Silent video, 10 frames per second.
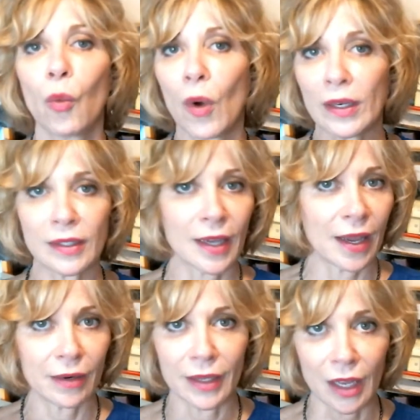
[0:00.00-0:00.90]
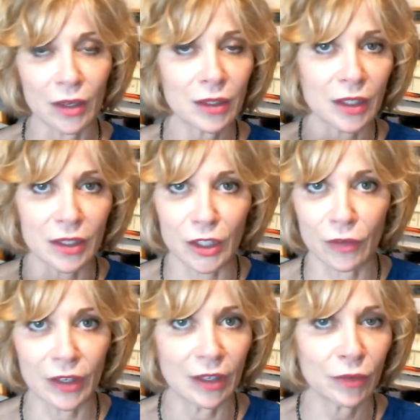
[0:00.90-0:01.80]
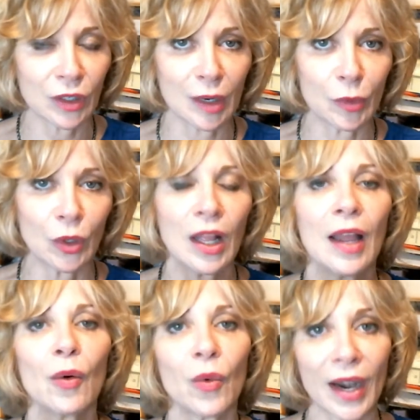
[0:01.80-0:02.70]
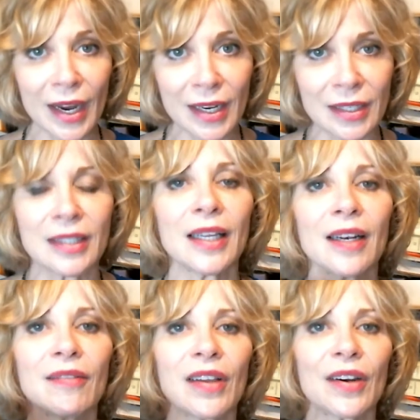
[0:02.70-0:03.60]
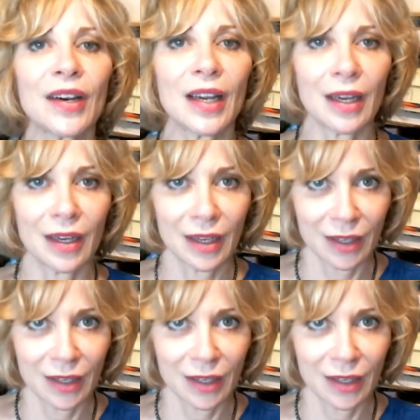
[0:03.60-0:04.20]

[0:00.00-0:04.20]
one side or the other, conservative or liberal, raised in a very